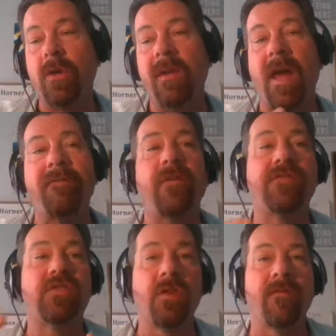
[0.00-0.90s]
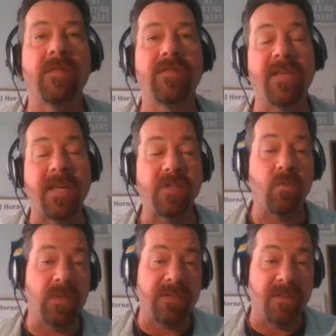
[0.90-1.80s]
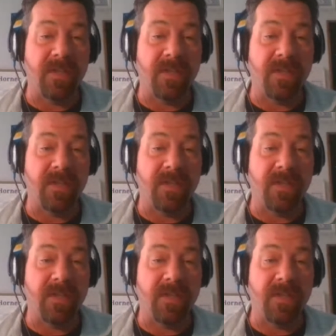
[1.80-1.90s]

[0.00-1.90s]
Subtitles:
life of service led you into